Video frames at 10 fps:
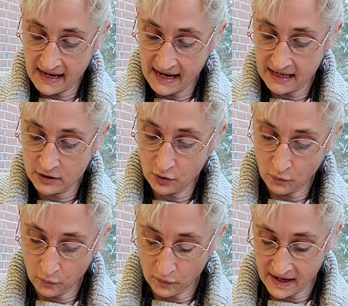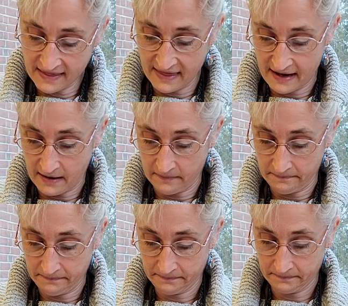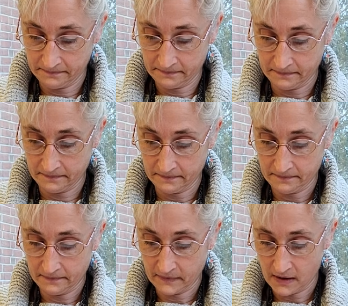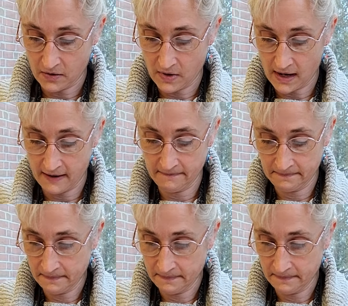head right there, okay?